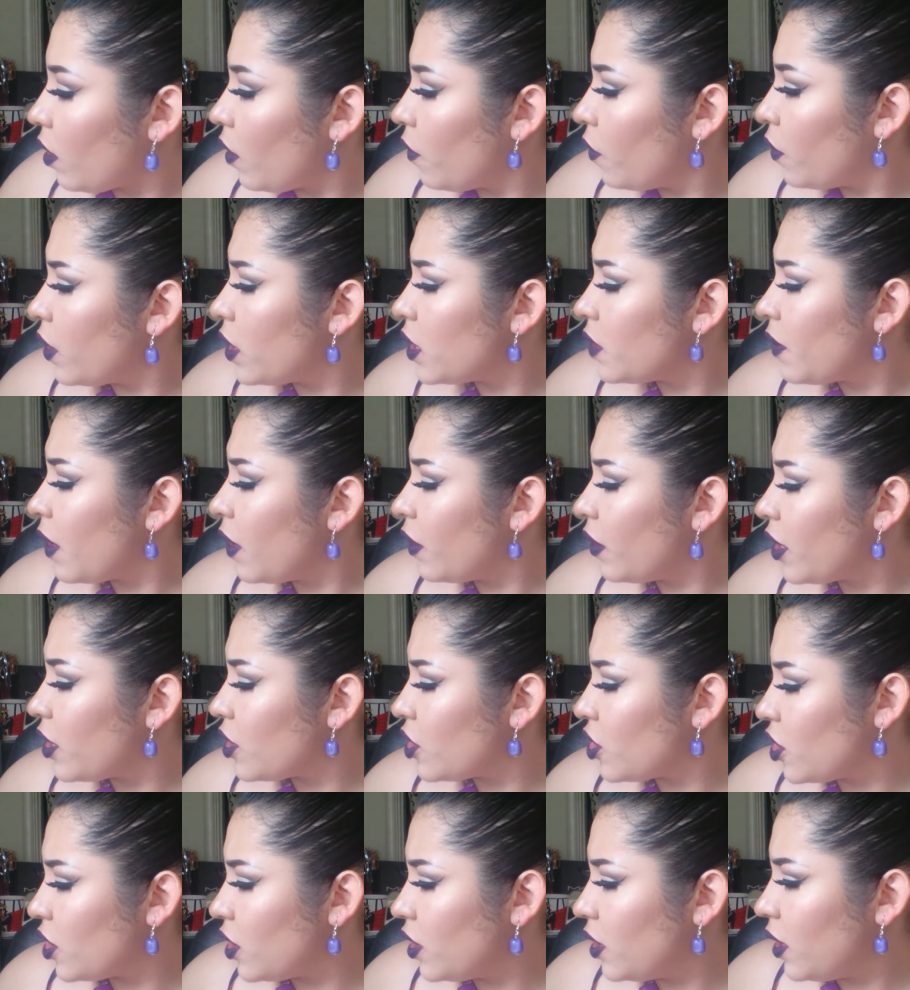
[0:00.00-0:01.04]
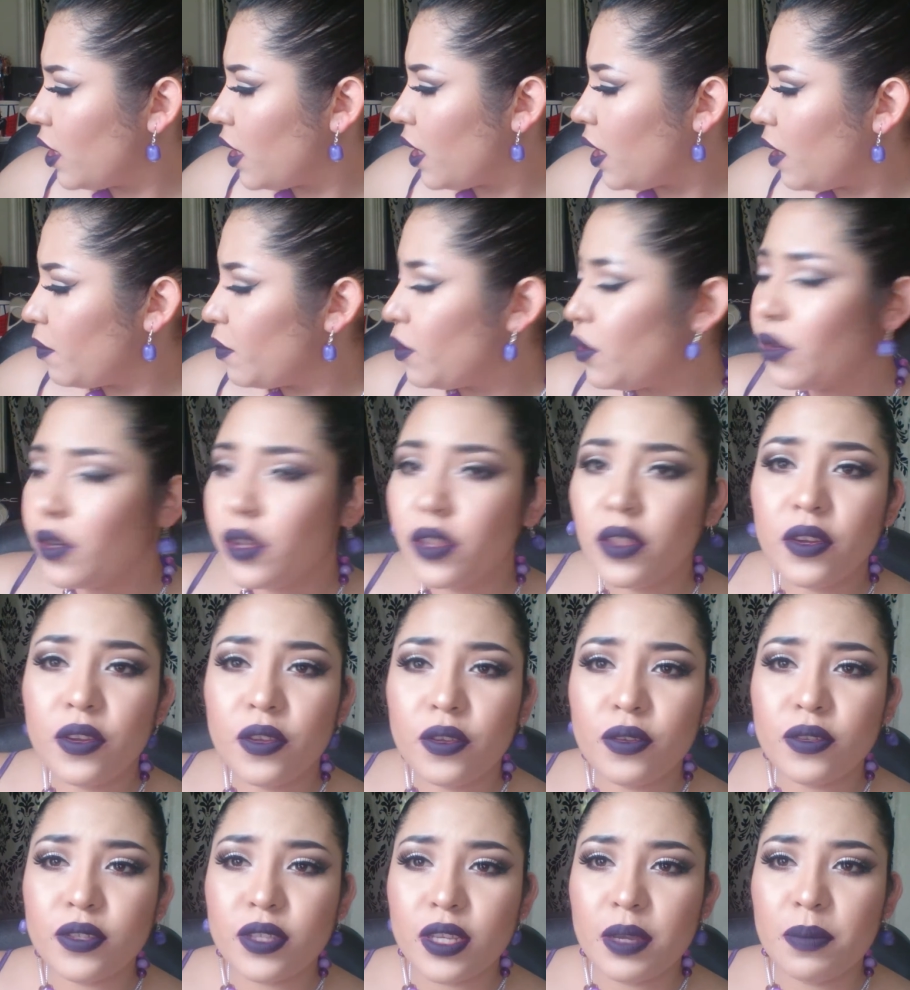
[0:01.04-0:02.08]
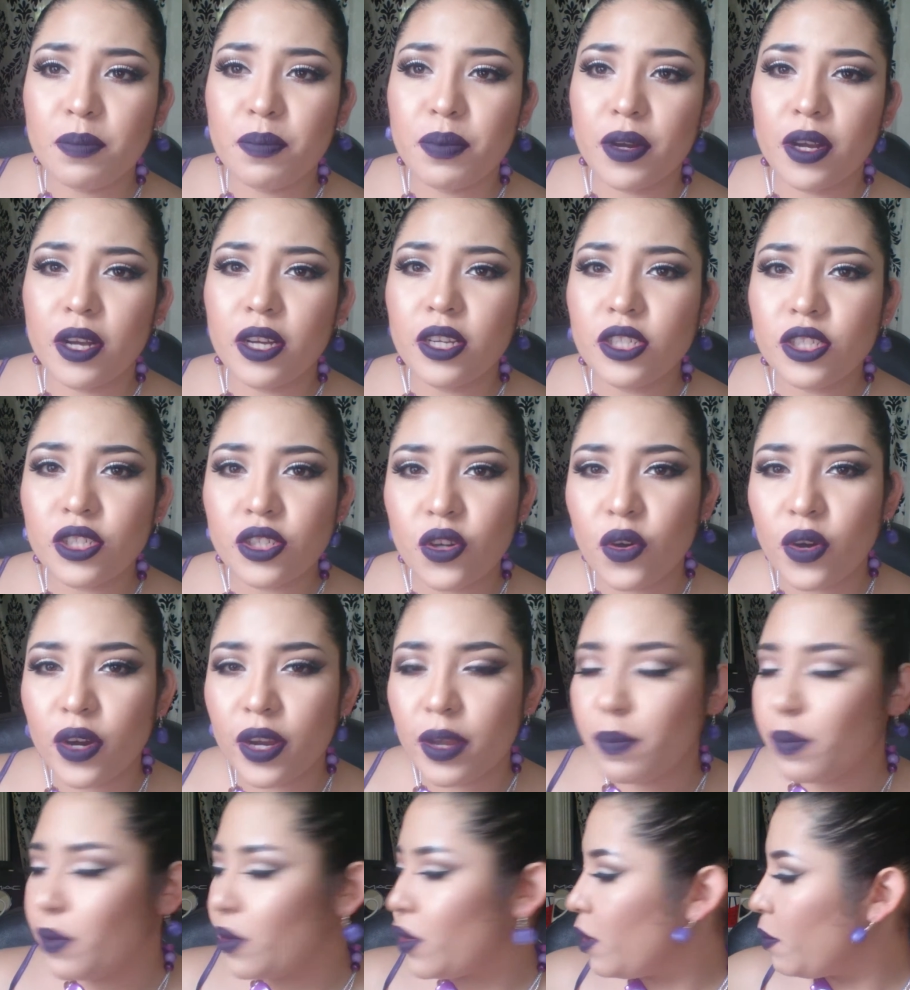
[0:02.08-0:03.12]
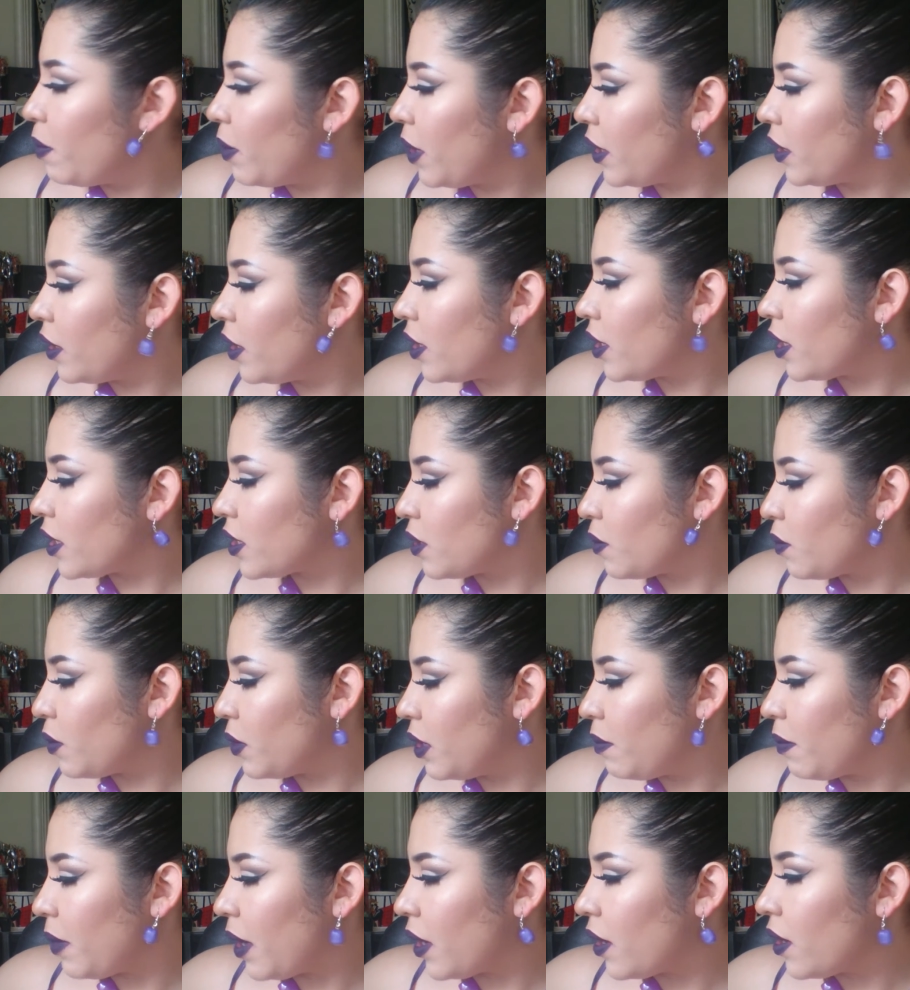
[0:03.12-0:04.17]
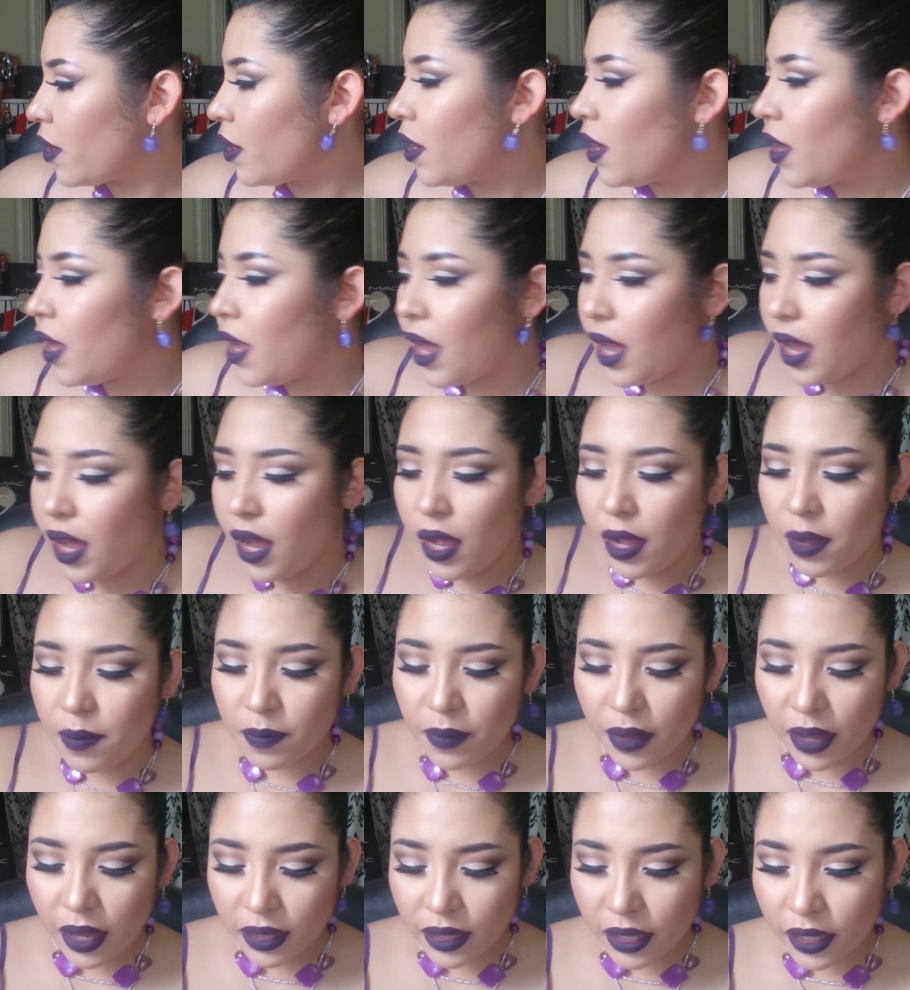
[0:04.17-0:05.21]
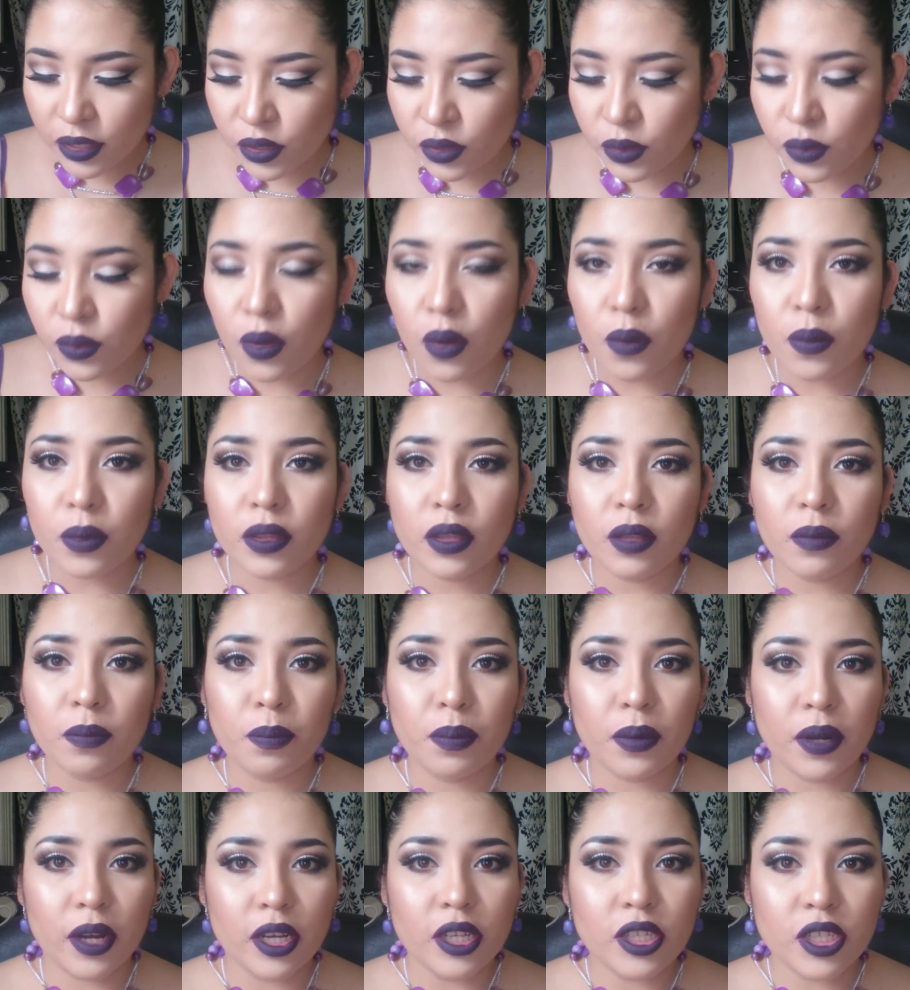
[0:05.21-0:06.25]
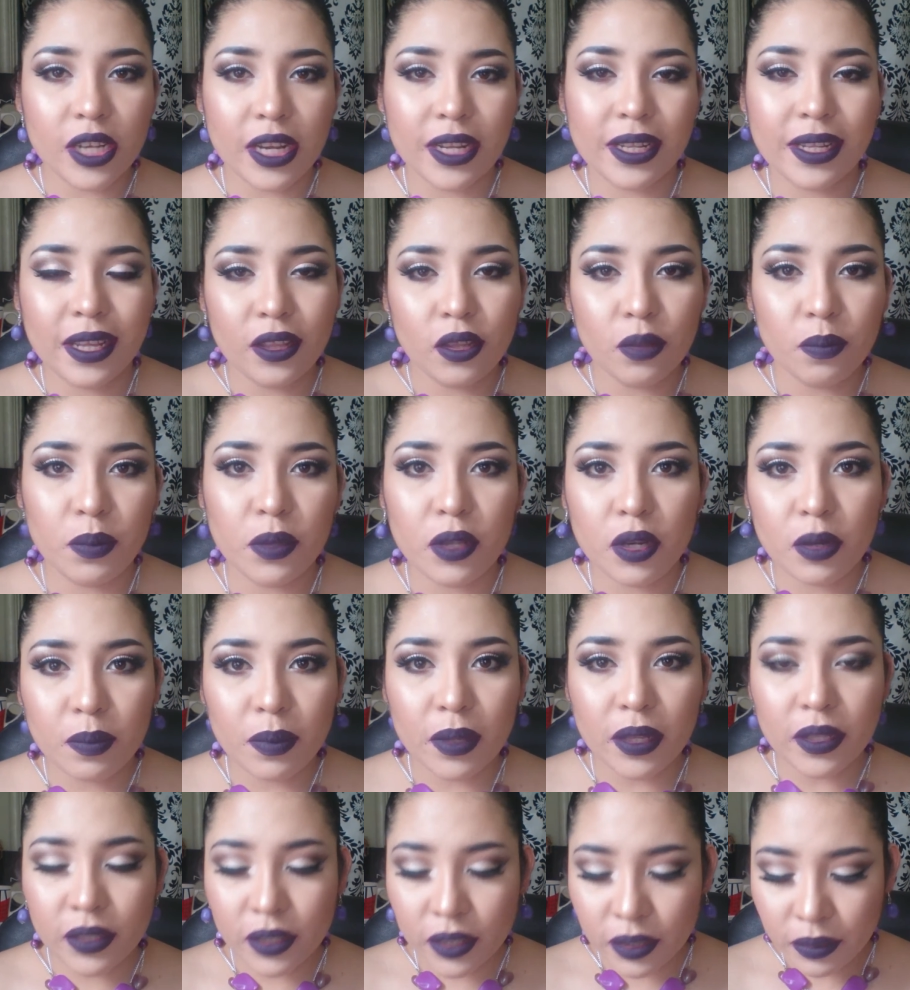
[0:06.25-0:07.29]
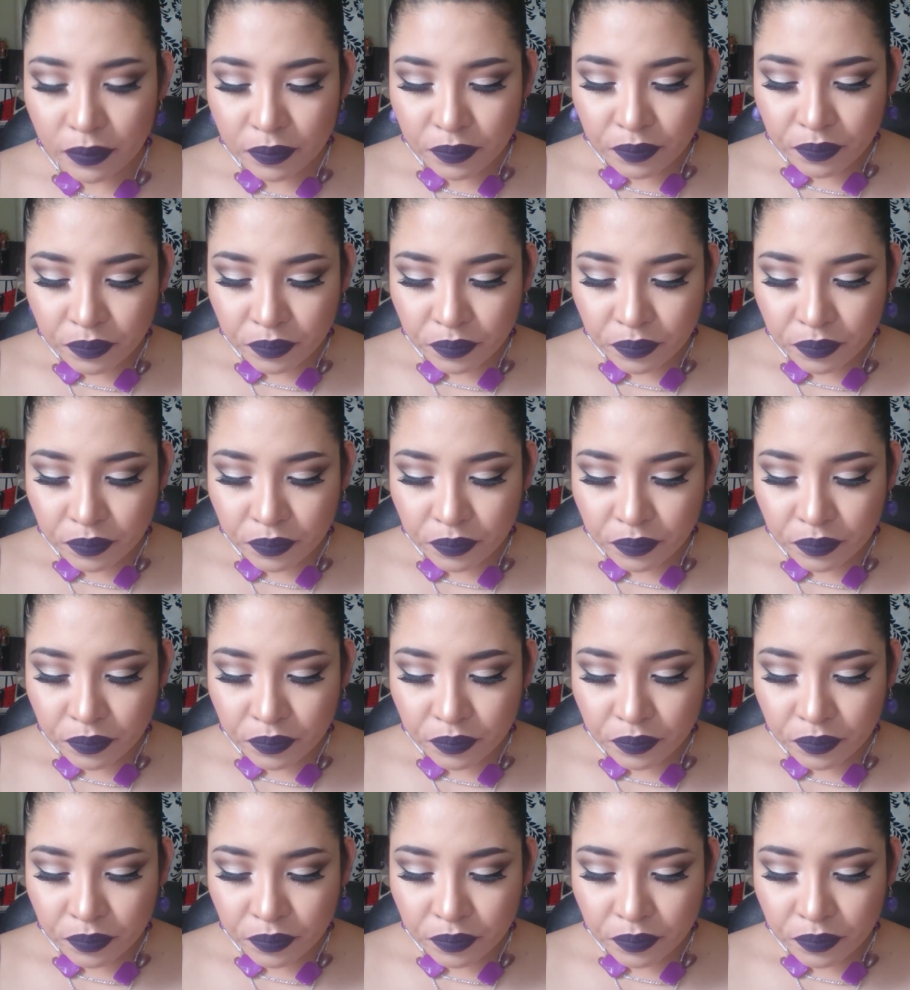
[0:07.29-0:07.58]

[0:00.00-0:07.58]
for this foundation, you can either use a brush or a beauty blender. It doesn't really matter. I like to go with the brush and then the beauty blender.